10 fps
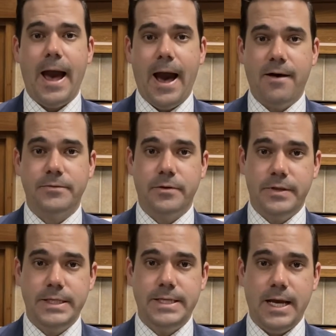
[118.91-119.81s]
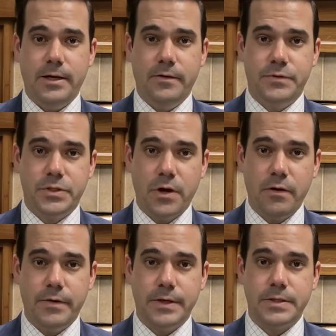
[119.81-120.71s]
after the date of
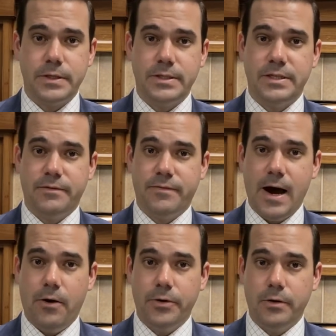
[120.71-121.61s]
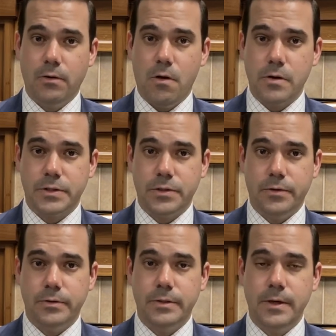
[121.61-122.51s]
service to file your
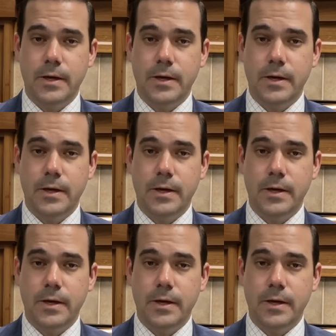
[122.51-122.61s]
lawsuit.